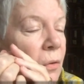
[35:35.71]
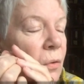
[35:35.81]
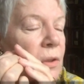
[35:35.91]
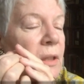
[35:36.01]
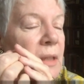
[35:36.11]

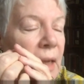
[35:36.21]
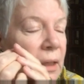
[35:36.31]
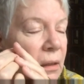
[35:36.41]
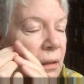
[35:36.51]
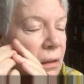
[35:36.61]
or
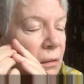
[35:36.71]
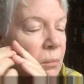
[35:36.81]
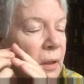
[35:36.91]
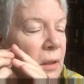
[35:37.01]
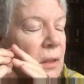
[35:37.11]
detected
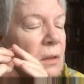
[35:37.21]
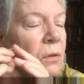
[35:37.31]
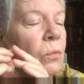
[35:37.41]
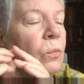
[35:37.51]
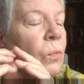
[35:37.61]
them
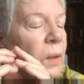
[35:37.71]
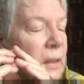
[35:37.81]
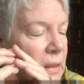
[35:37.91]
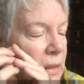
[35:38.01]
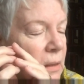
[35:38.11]
until we
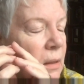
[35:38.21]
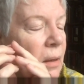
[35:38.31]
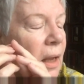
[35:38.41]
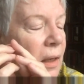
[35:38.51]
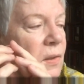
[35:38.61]
did
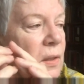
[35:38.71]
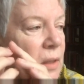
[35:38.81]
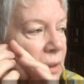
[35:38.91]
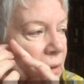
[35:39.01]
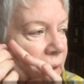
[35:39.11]

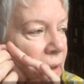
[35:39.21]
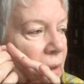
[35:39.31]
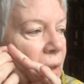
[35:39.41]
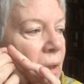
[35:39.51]
accidentally